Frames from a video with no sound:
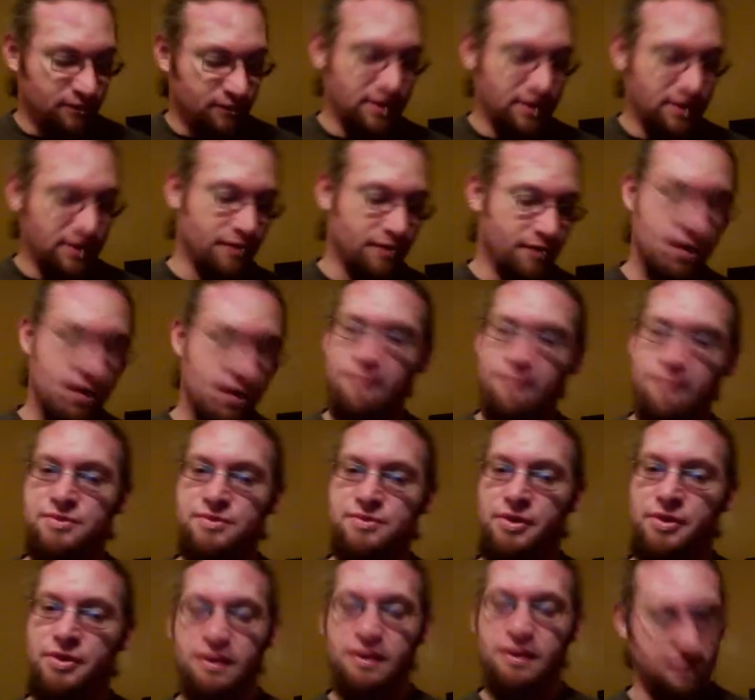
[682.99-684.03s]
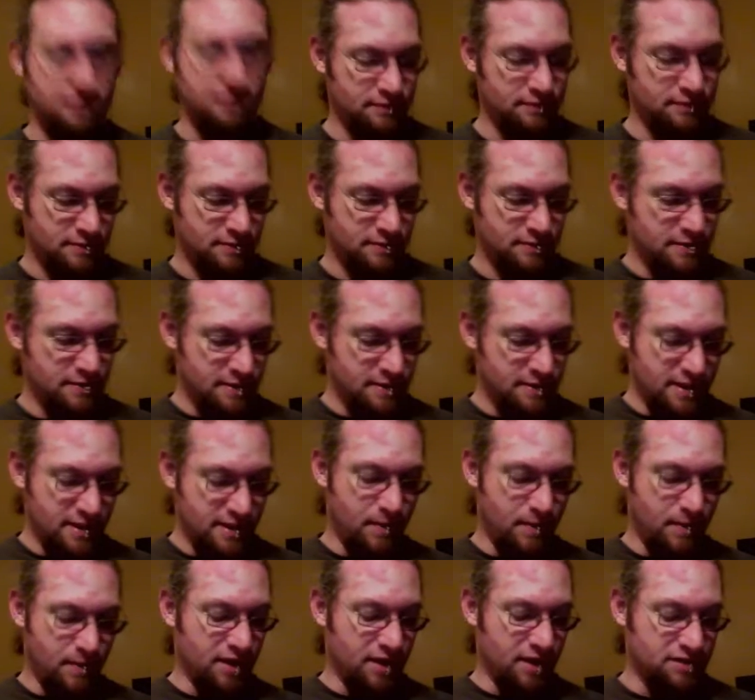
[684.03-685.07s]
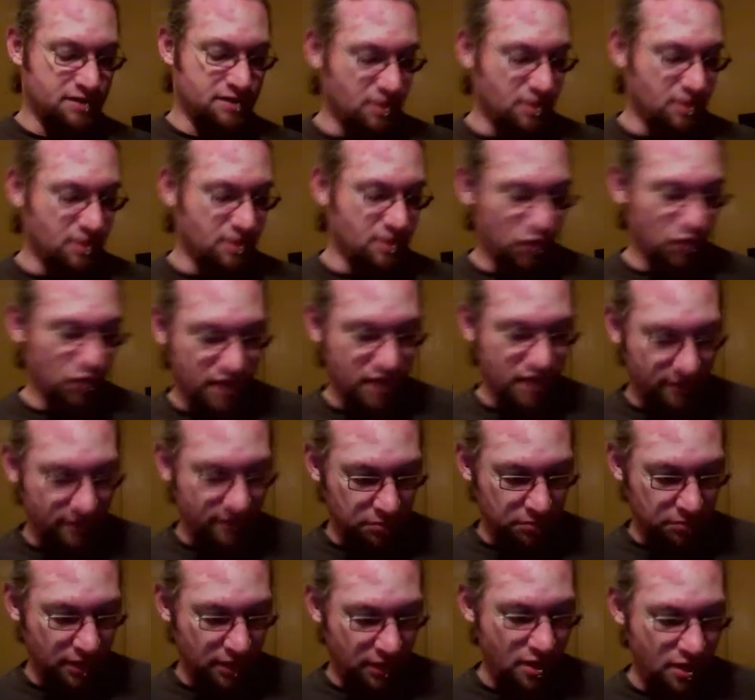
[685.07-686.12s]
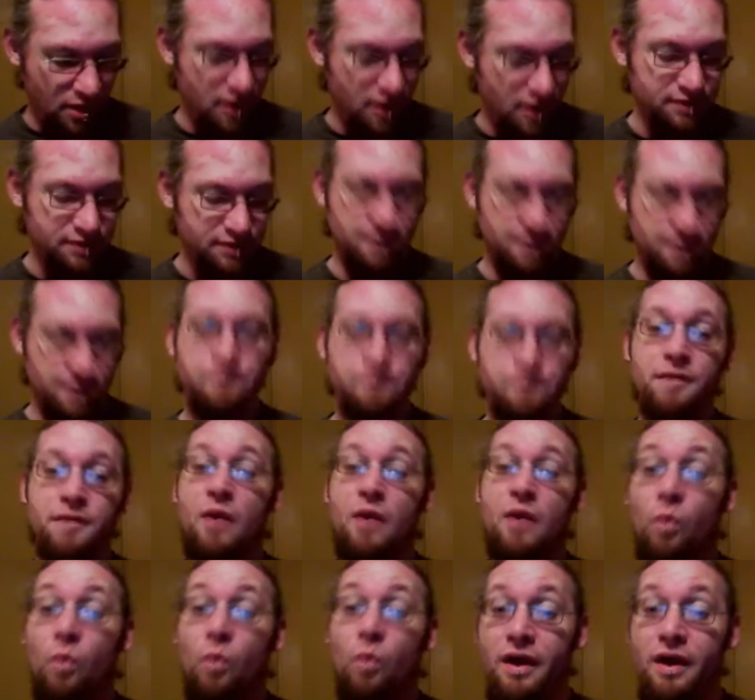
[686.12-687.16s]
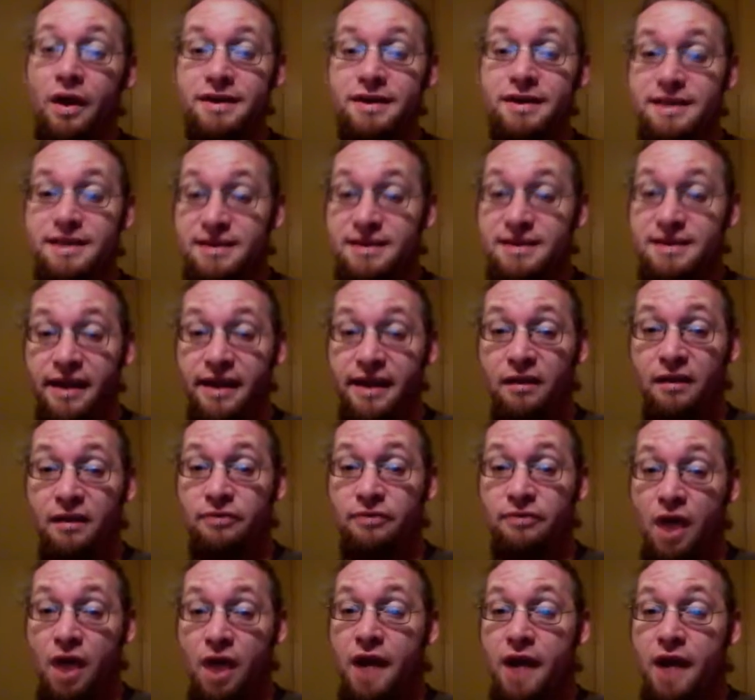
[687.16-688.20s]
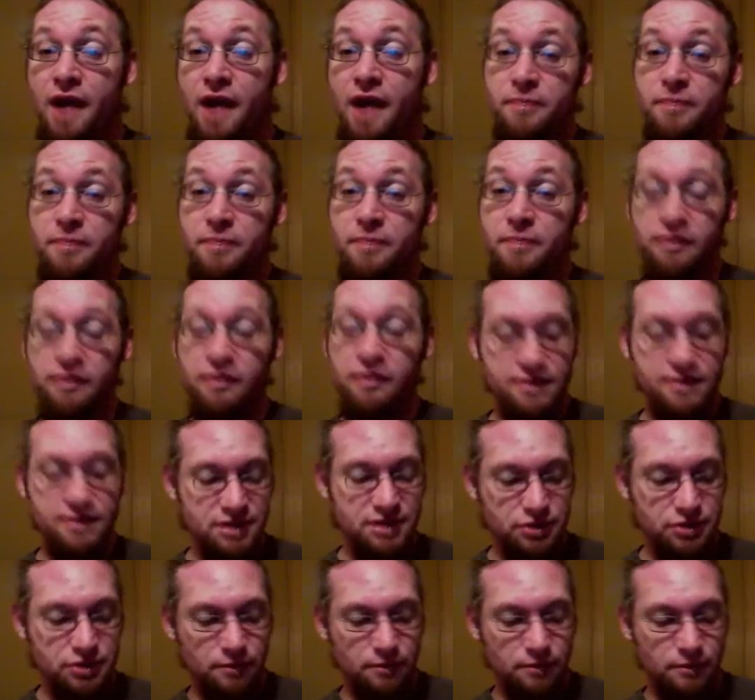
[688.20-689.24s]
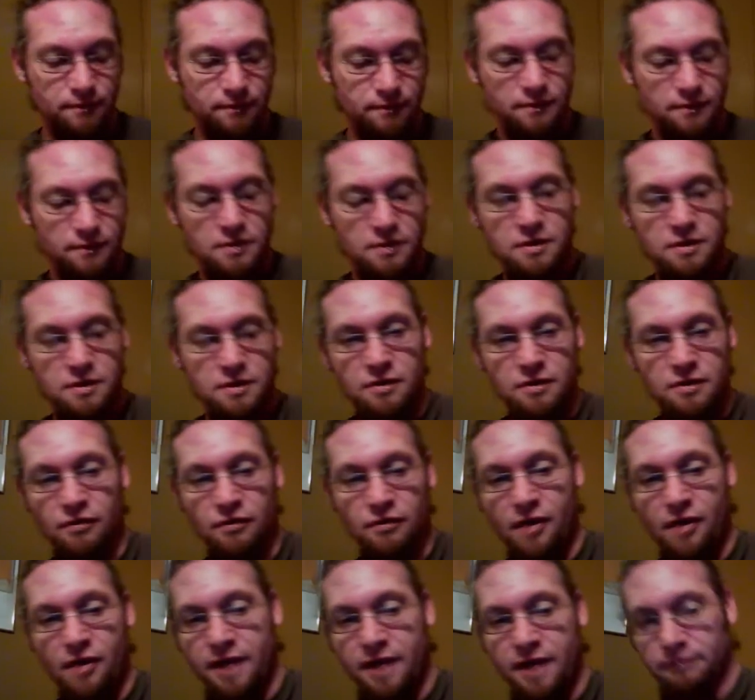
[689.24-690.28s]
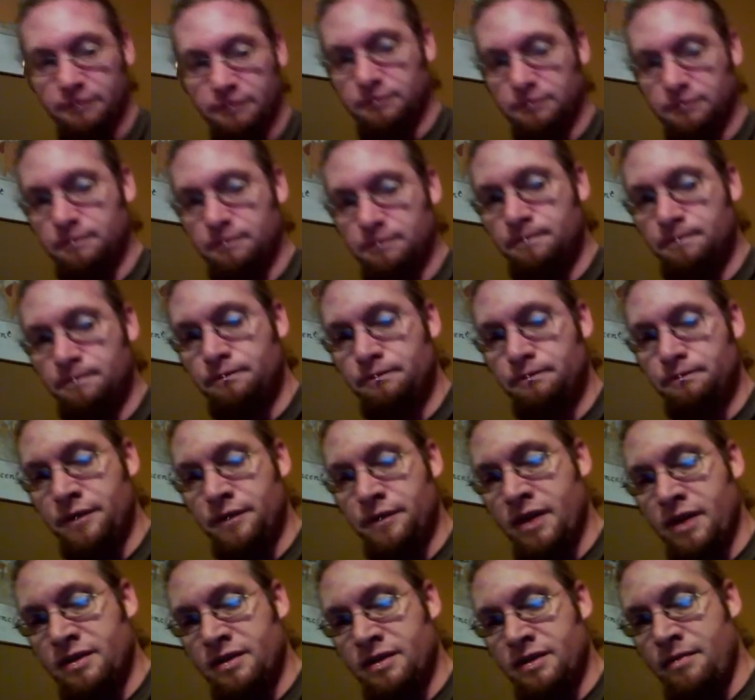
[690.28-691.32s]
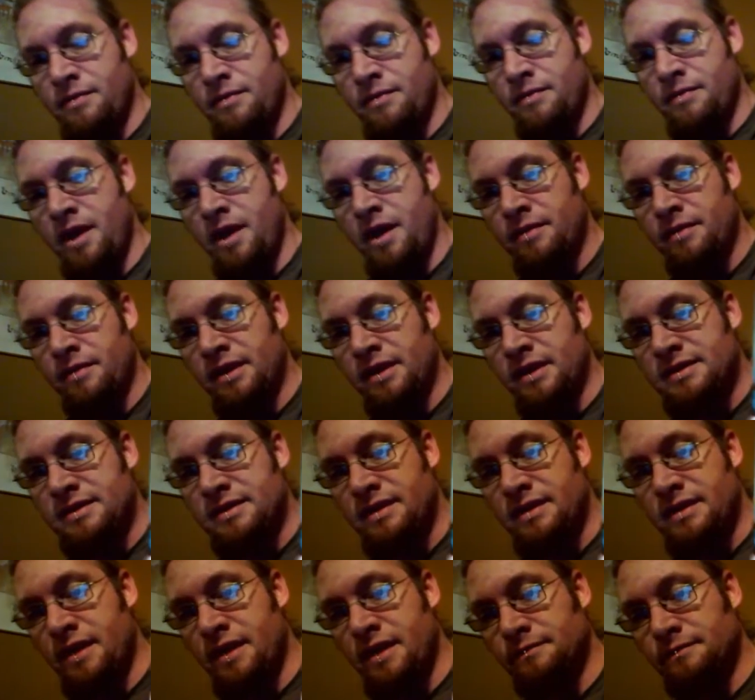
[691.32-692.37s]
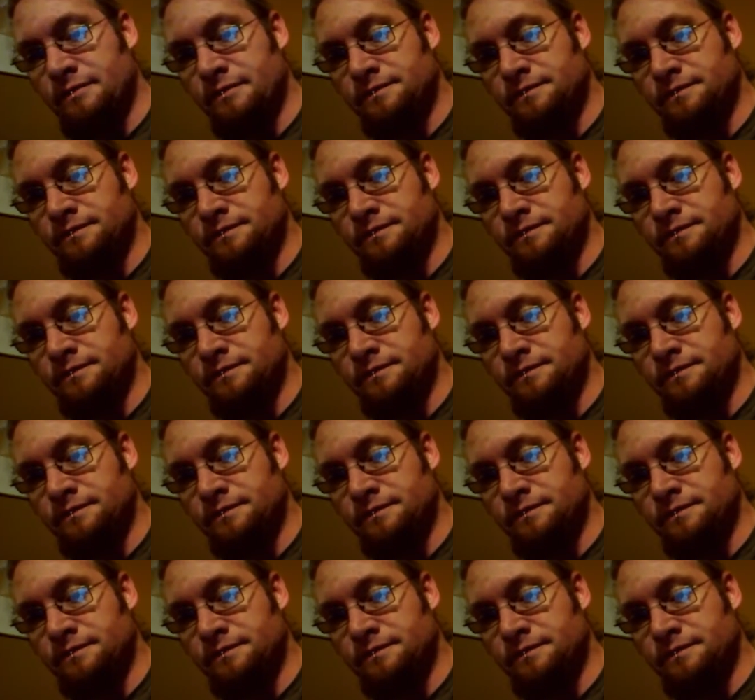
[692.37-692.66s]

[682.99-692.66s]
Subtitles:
Devil comes with it. He makes a deal with the devil to play cards. And one detail not in the previous issue. Right here at the bottom. Can you see that?